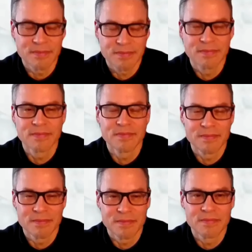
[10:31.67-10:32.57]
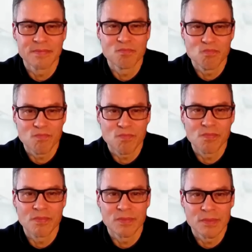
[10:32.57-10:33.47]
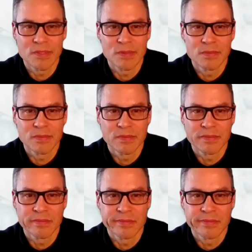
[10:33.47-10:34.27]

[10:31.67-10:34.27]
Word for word: and more productive in terms of energy